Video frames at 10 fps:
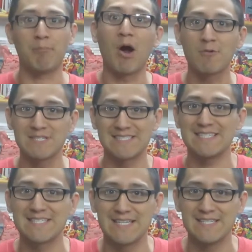the bar was
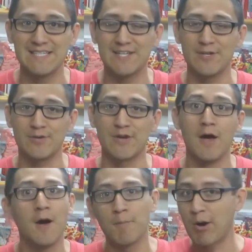discontinued,
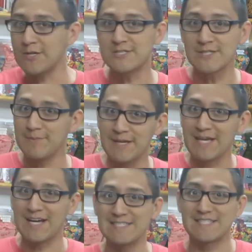partially
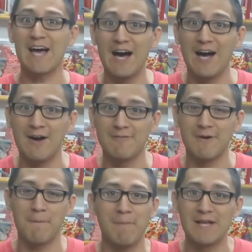because
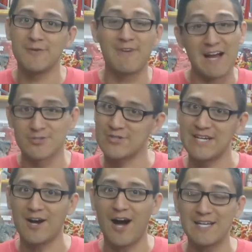of
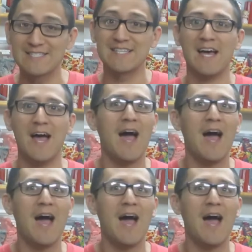manufacturing costs